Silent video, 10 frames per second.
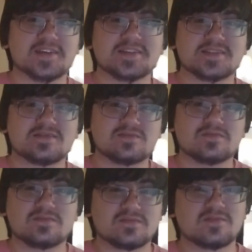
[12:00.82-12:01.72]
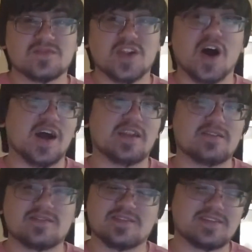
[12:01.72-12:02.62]
is not.
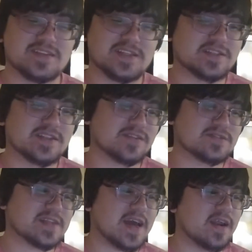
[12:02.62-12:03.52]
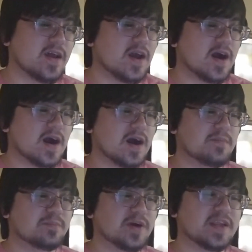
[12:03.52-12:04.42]
There's that.
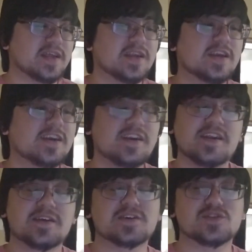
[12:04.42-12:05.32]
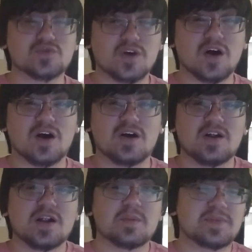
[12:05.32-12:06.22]
But it ended in a draw,
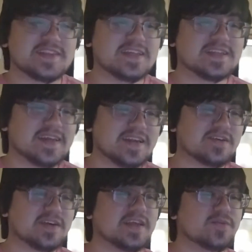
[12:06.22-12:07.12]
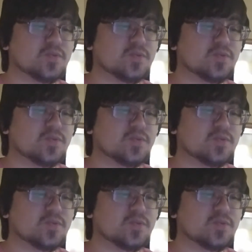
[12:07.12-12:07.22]
but then later he